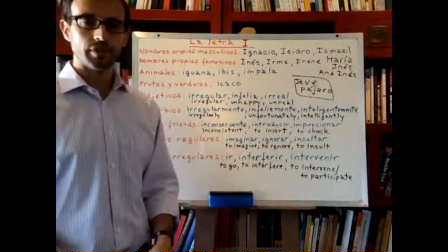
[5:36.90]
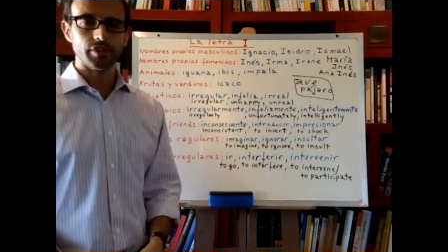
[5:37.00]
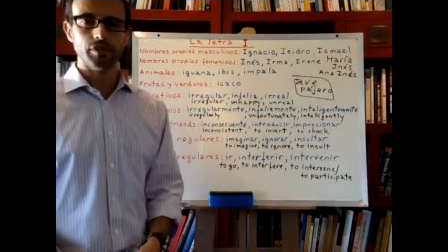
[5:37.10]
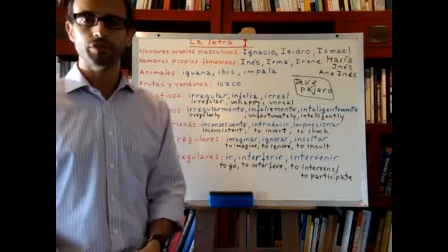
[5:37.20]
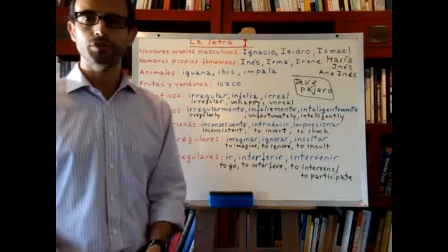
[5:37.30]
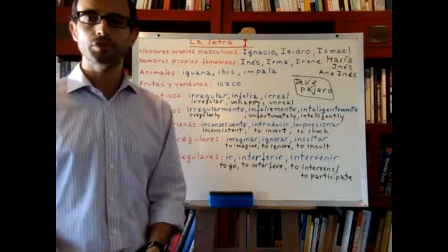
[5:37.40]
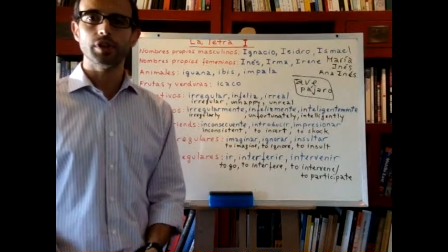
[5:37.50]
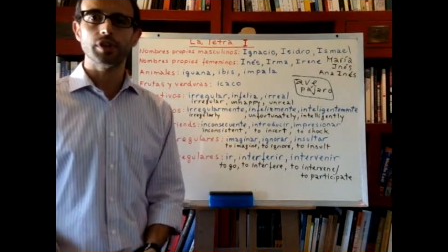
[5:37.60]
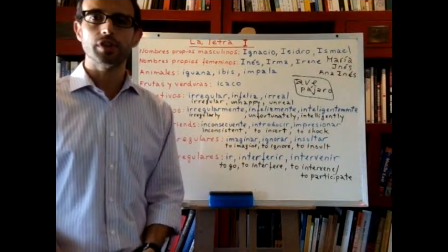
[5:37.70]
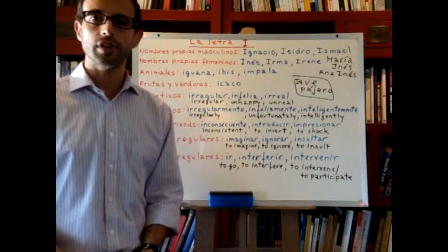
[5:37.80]
This fruit
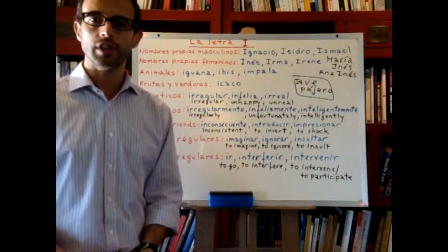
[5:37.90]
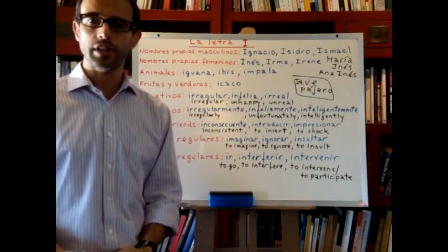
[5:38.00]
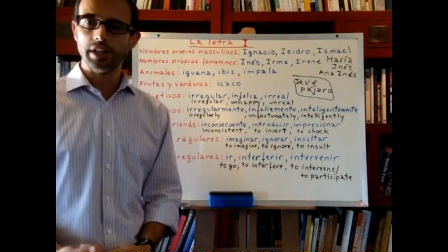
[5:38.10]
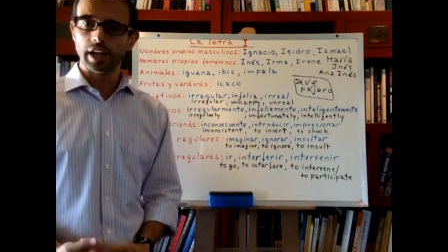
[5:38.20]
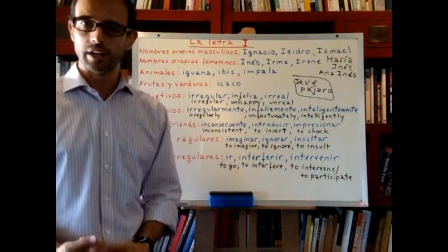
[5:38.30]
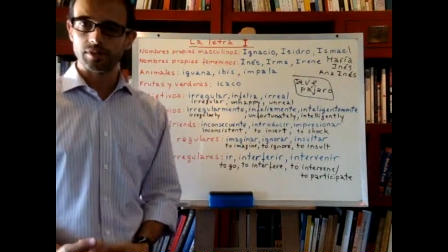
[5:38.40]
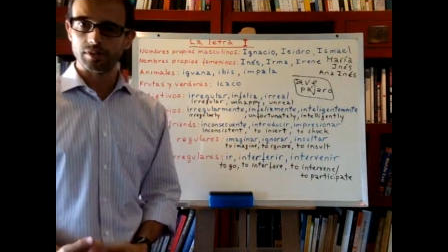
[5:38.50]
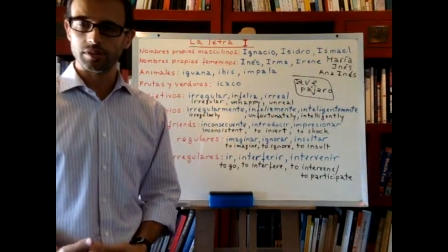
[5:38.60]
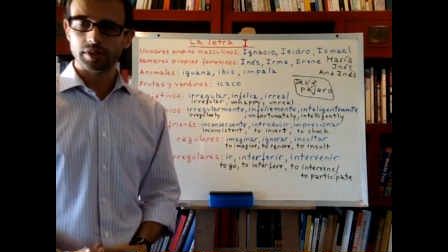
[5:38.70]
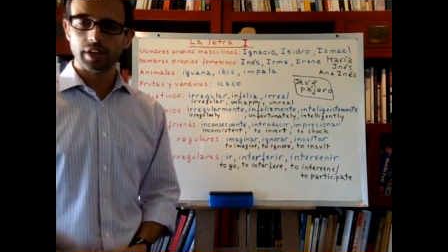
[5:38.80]
is the icaco.
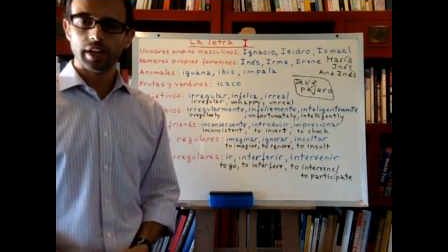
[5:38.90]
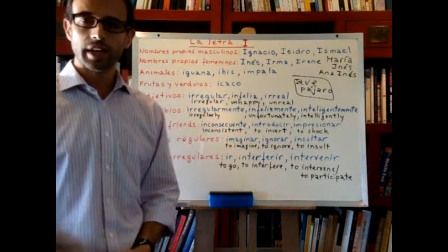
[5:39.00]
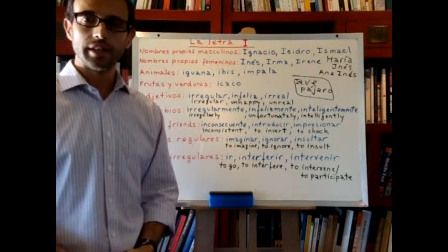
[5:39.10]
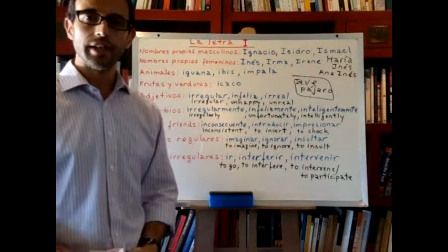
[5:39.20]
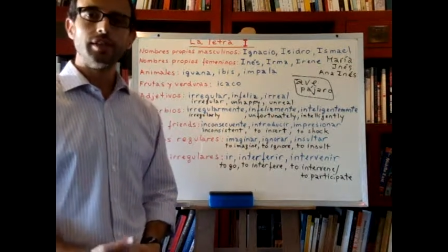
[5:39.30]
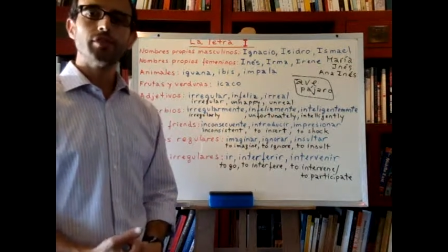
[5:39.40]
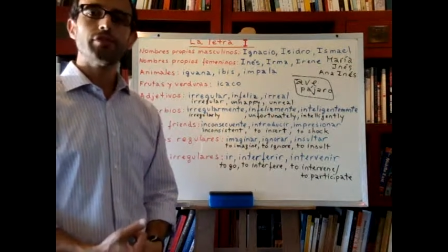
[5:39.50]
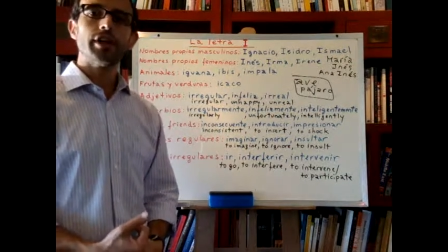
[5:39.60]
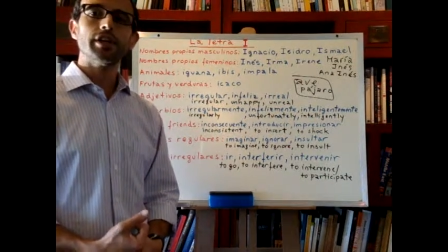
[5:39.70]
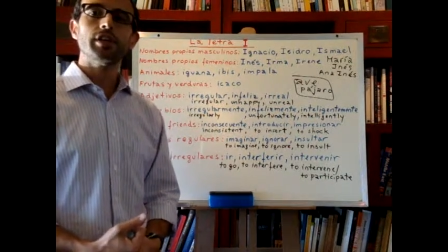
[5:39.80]
And I didn't
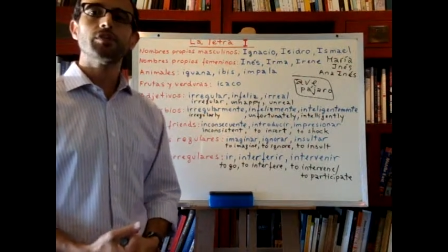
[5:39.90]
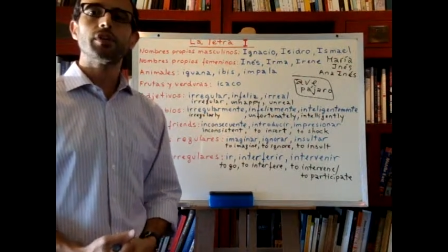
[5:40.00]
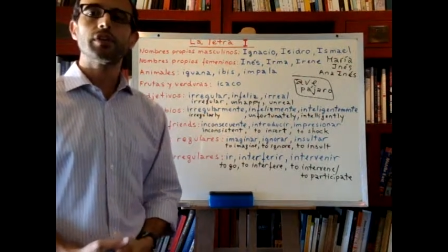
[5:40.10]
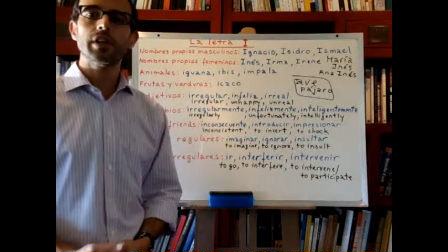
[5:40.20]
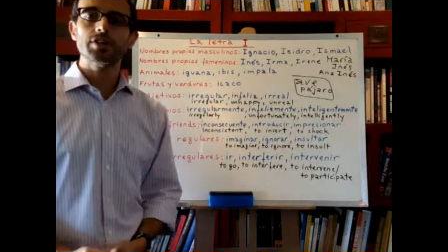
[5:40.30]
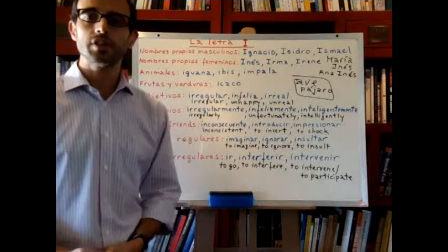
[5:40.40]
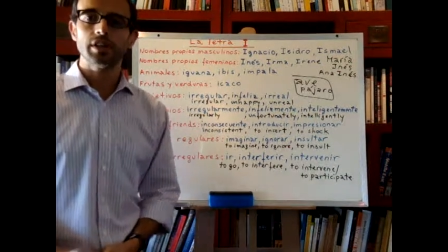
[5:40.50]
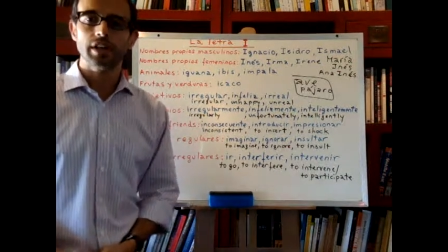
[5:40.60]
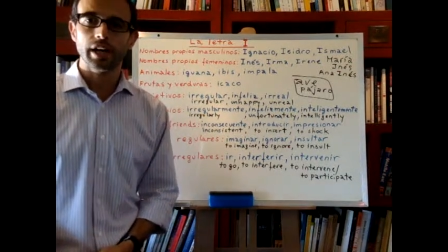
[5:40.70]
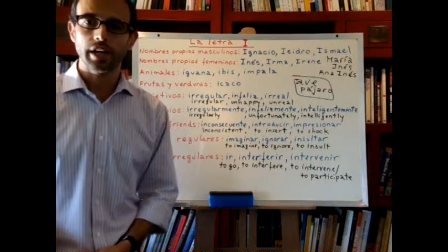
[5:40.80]
find any translation,
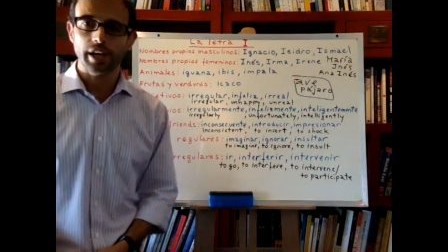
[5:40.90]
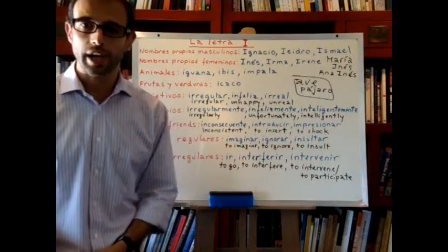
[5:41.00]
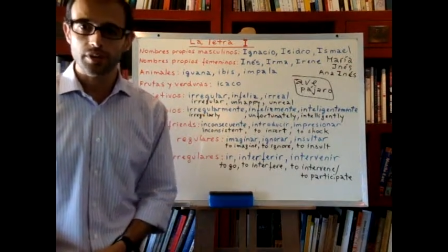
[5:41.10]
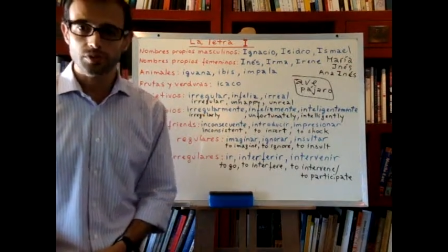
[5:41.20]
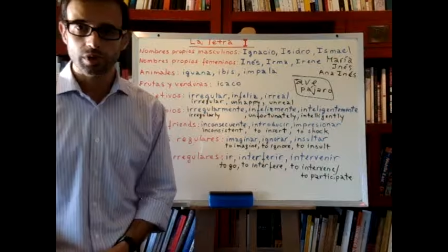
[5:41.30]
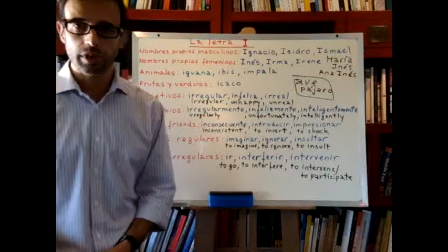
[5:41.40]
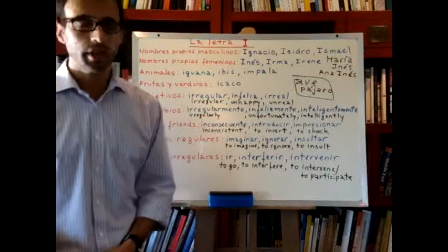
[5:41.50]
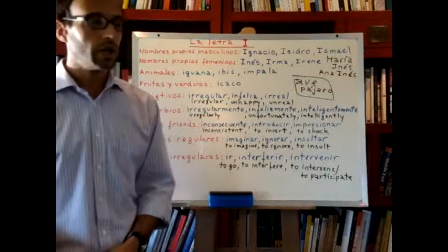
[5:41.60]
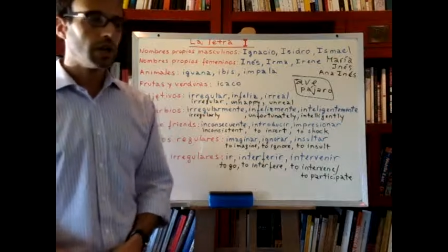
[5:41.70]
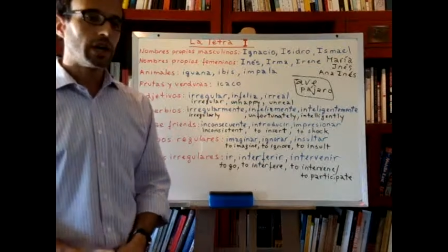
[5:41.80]
and I actually
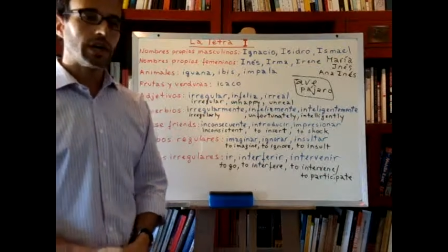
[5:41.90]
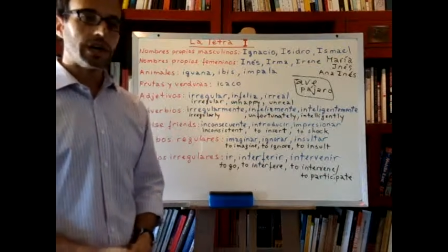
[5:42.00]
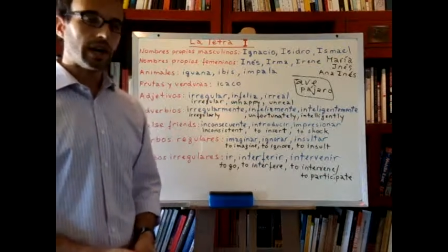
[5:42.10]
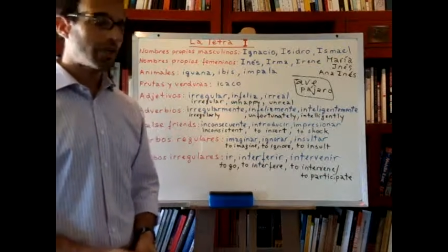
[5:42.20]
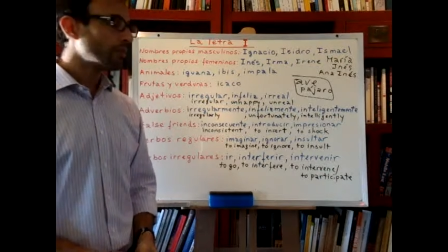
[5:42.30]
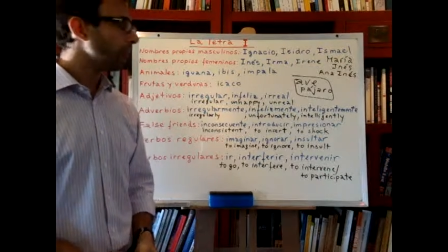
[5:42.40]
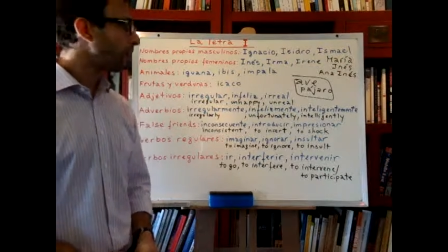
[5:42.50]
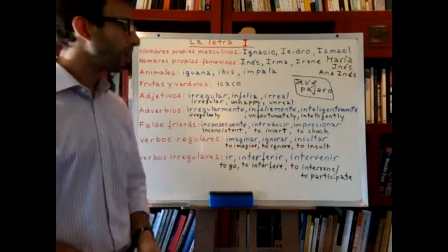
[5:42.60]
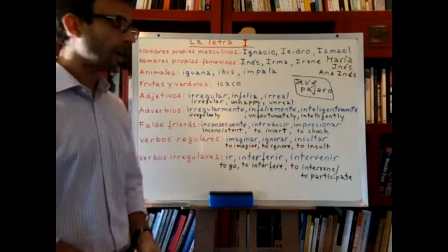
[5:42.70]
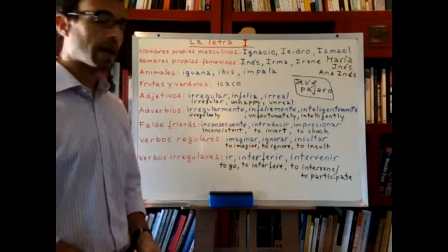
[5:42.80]
never
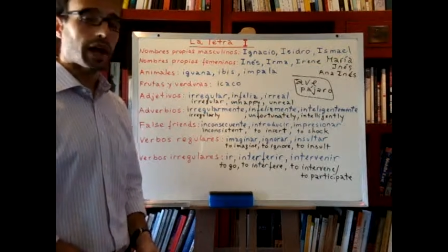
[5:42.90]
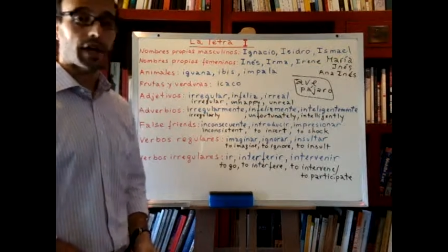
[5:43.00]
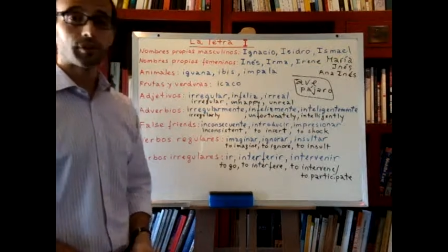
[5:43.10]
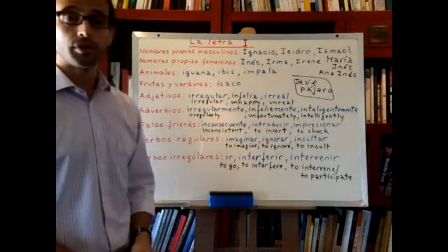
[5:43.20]
had